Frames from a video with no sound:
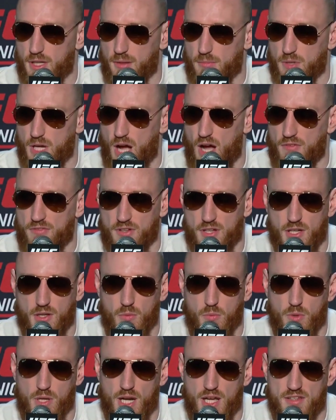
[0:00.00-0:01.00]
I'm confident
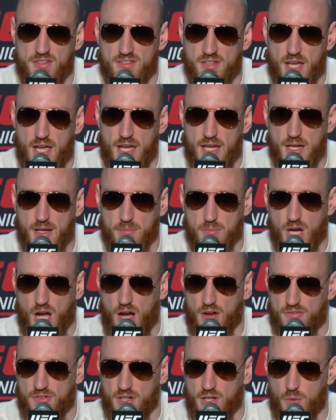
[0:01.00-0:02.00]
in what I say. I'm
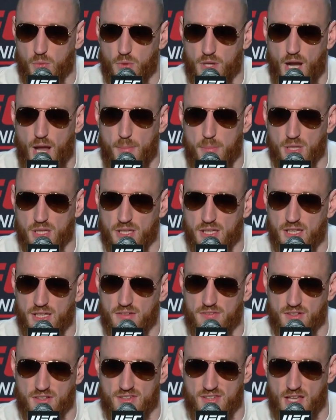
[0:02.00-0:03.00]
confident in what I
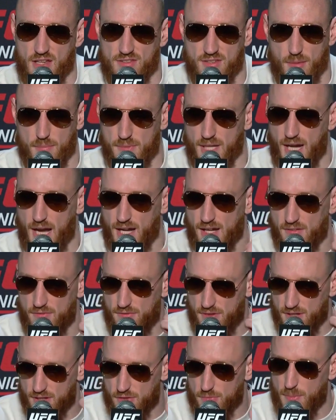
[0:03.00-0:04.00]
believe. It's not something I
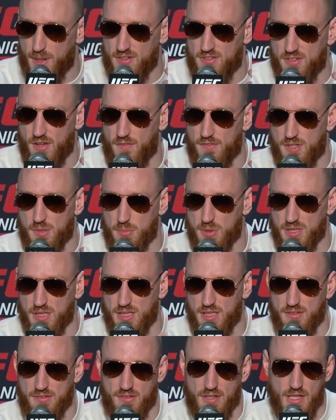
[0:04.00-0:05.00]
convince myself to
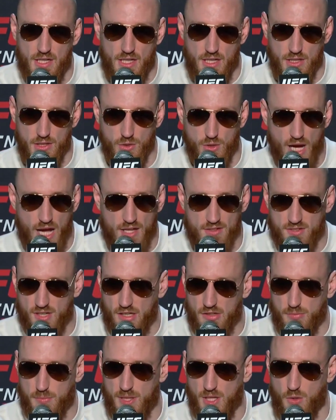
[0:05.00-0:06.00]
believe. You guys
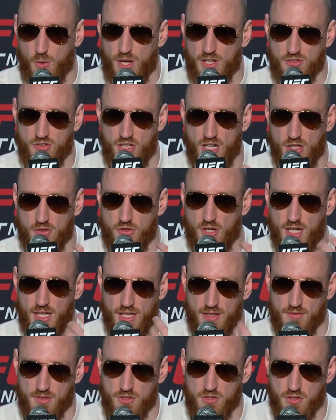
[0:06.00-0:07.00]
ask me a question. I try to
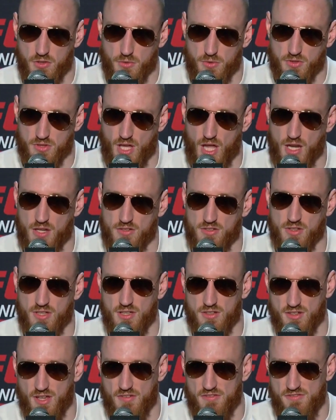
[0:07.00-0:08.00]
give it to you as honestly
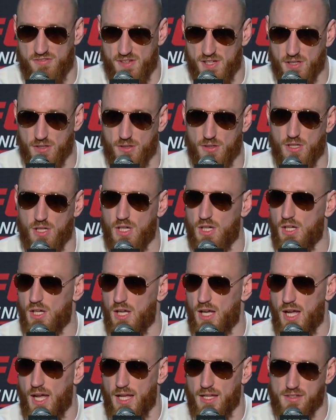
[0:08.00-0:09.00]
as I feel,
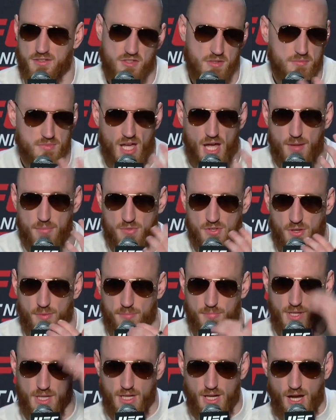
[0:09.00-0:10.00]
and sometimes
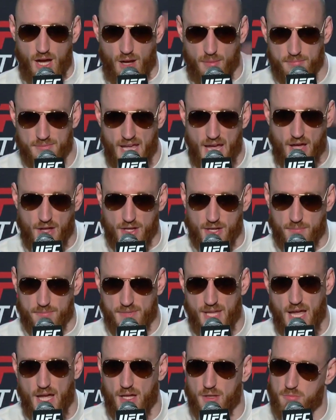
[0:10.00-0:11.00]
I'm up,
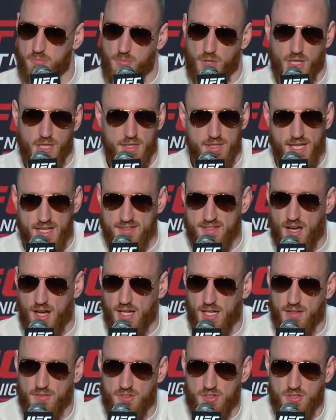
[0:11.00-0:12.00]
down, but that's how I
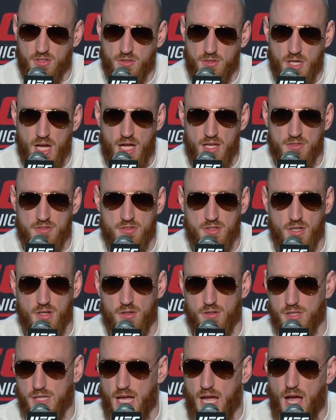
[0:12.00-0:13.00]
give it to you guys.
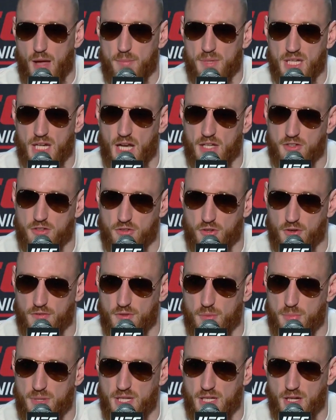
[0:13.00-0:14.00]
So, yeah, I mean, I deserve
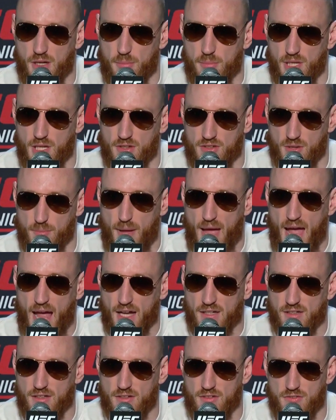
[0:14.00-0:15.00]
to be here because I'm
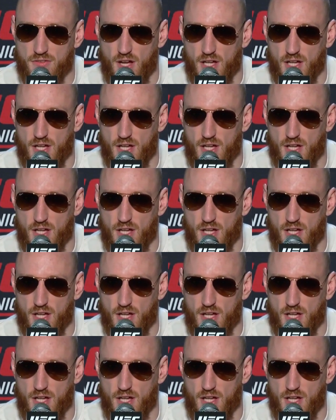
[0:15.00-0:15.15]
active.